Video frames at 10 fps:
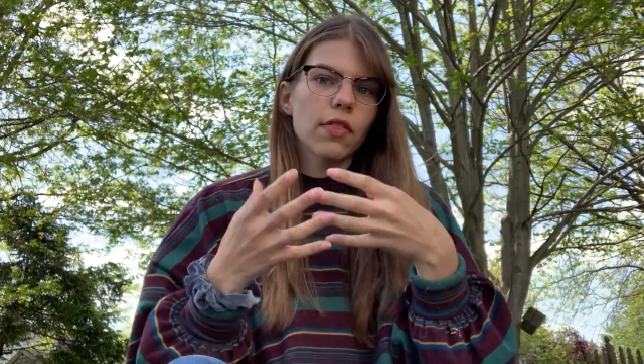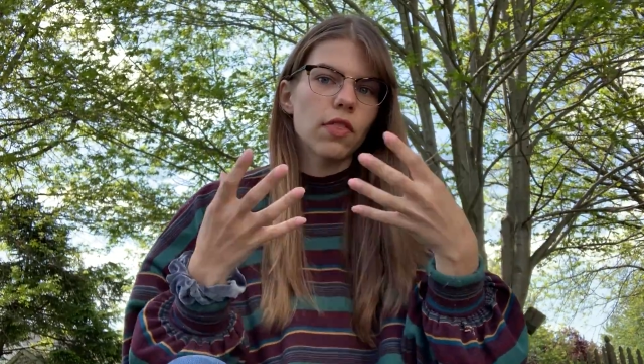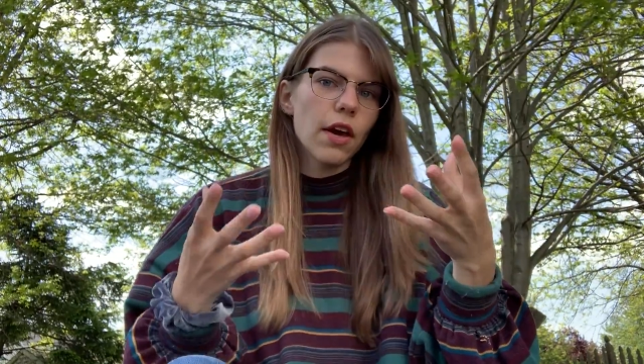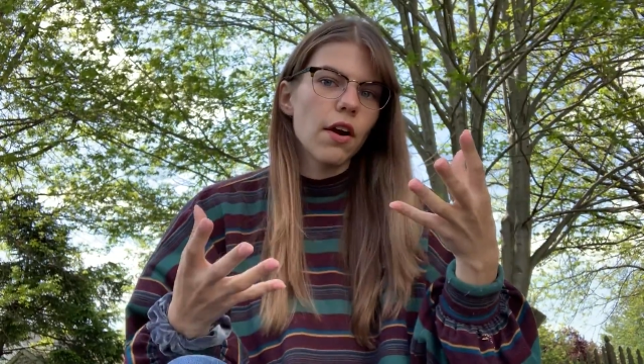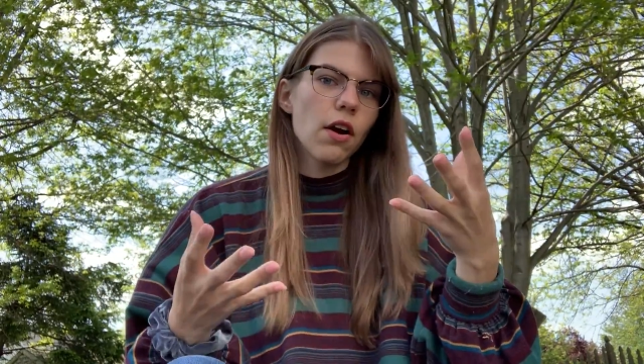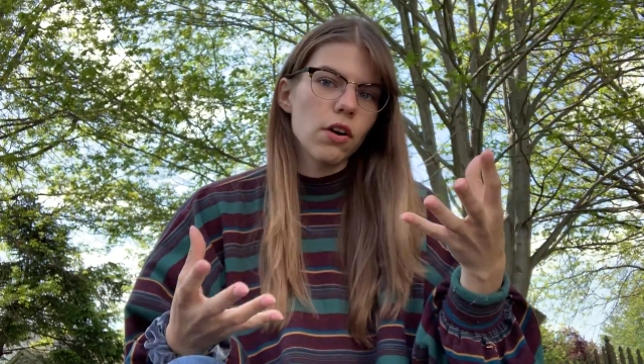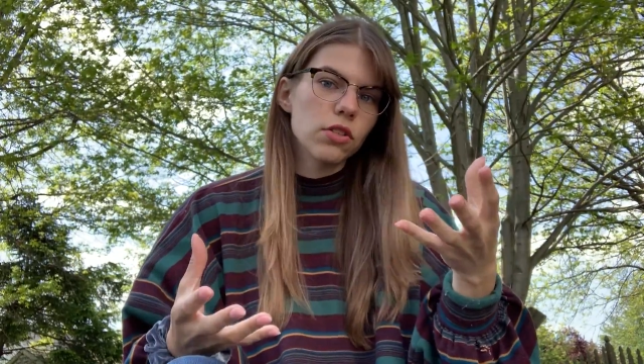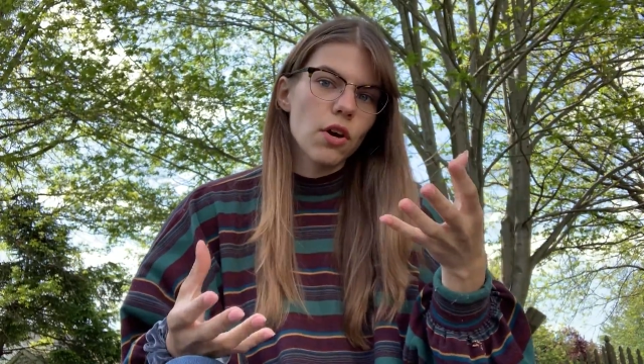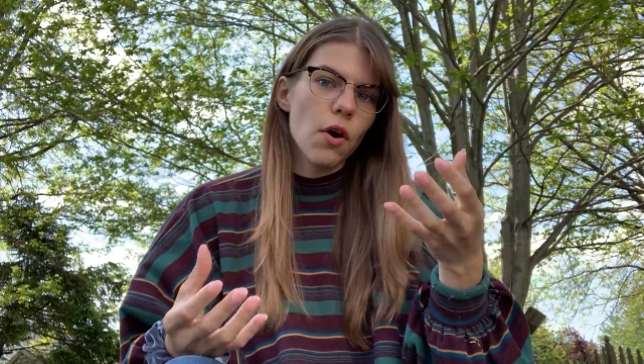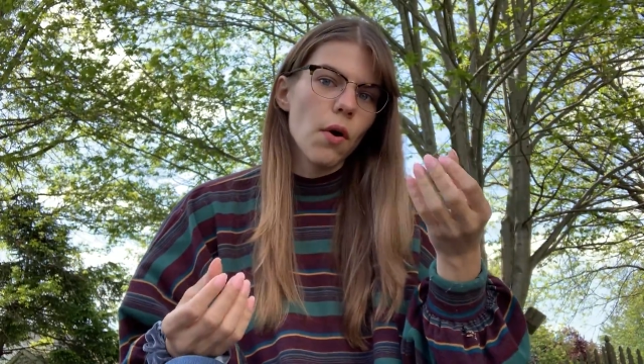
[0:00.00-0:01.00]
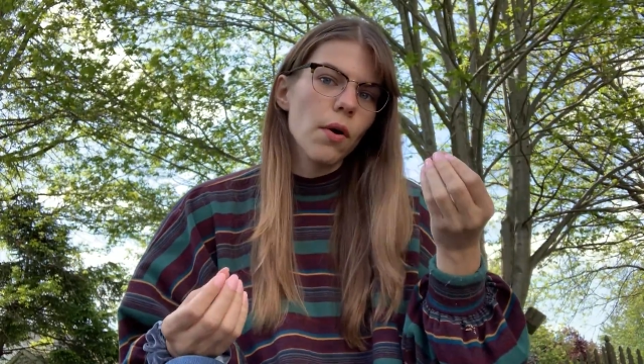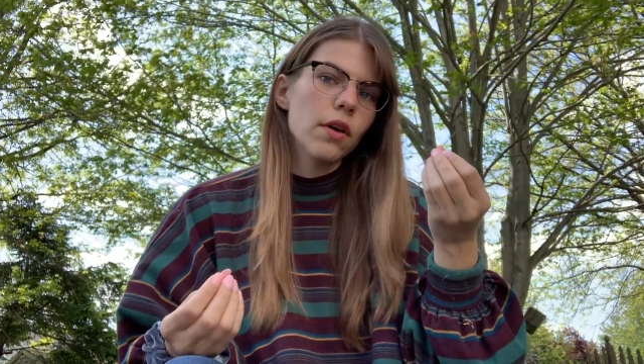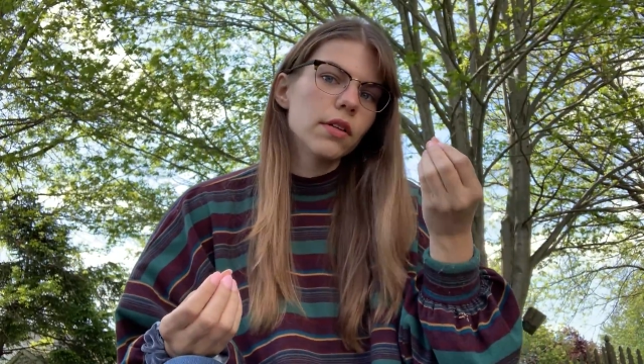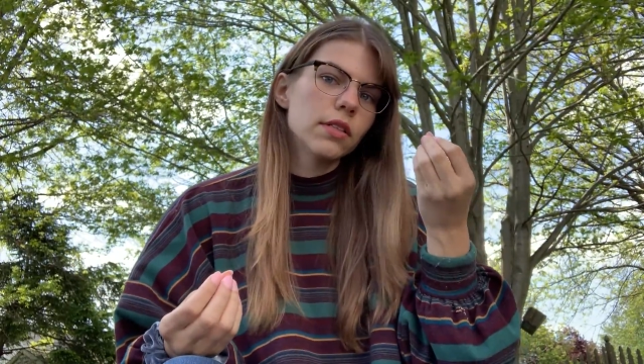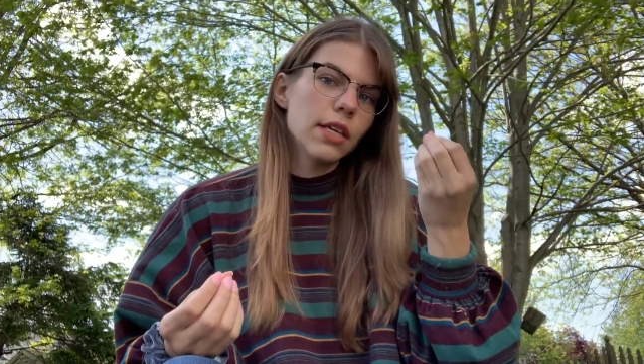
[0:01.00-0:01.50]
they're
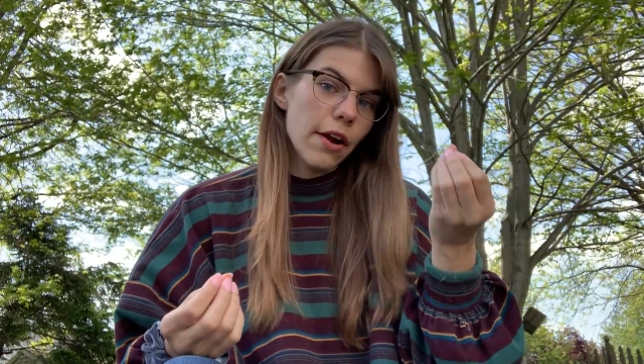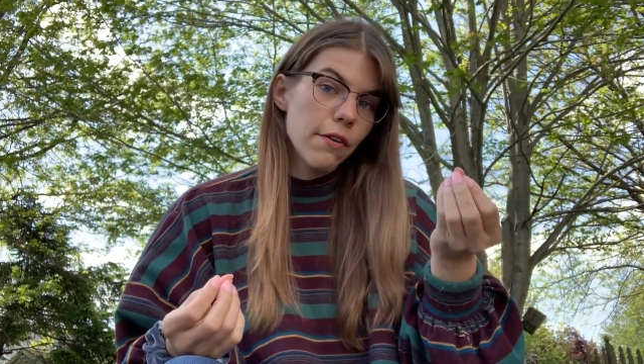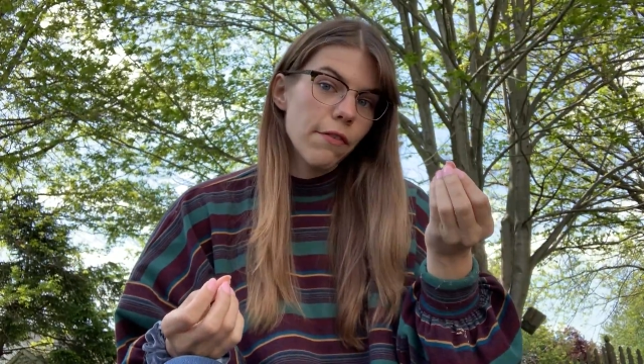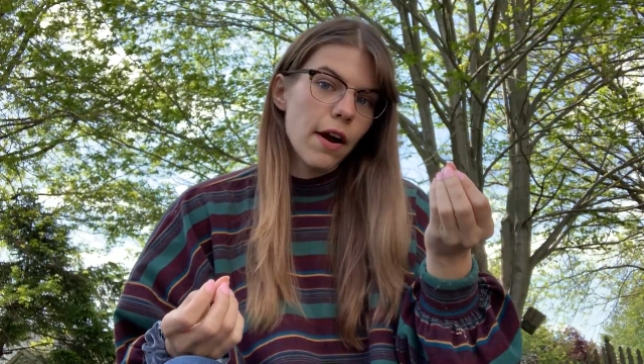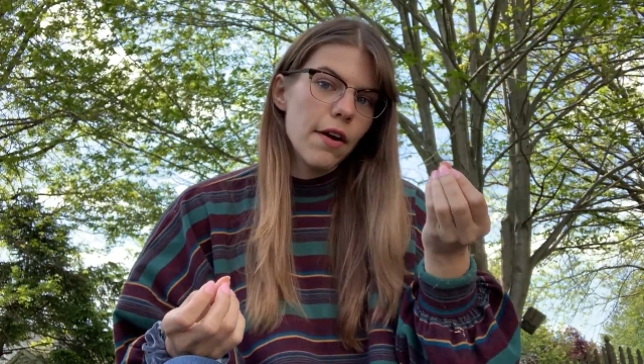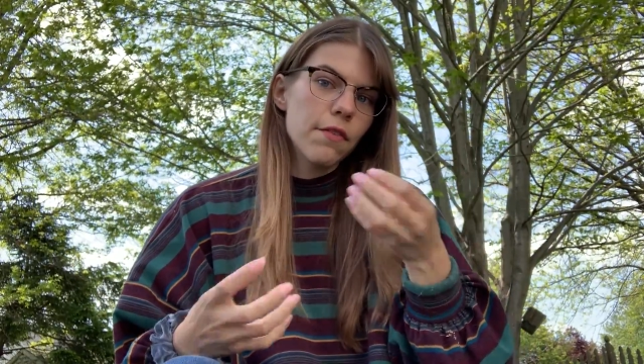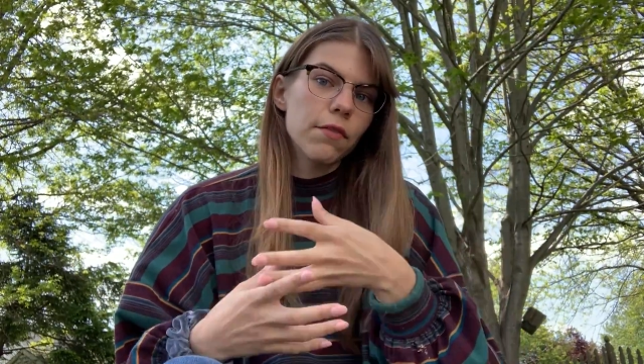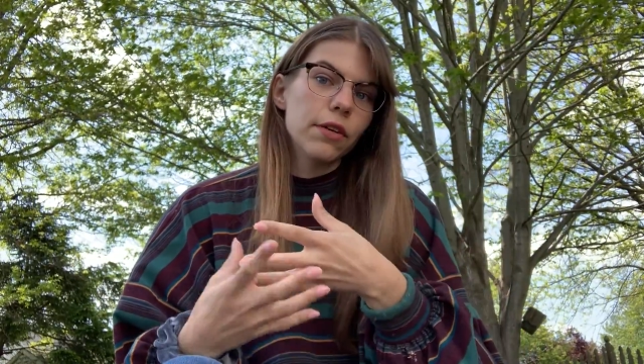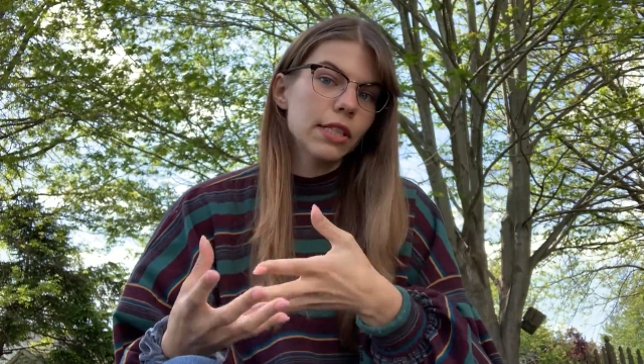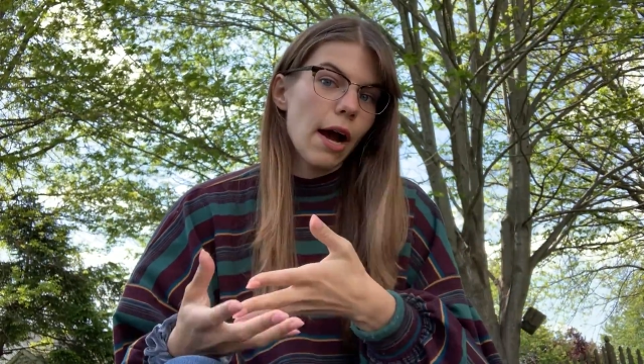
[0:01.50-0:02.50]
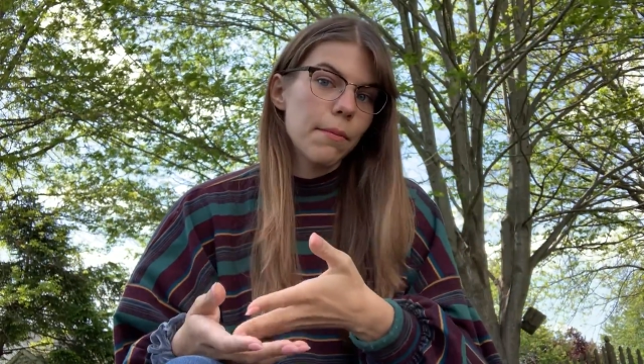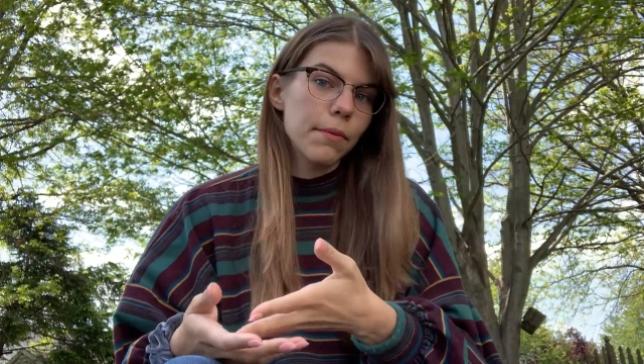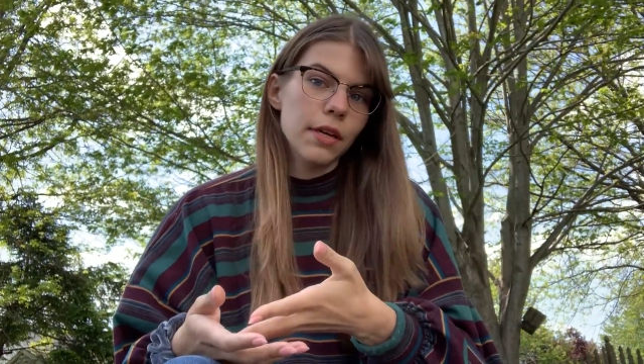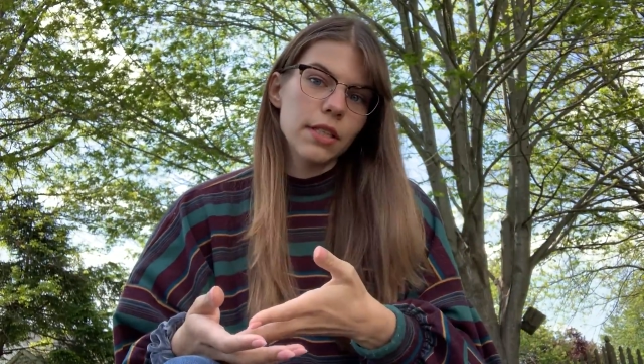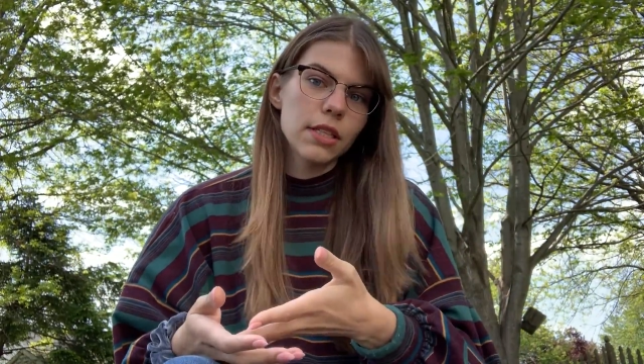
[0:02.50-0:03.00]
also terrified of what's happening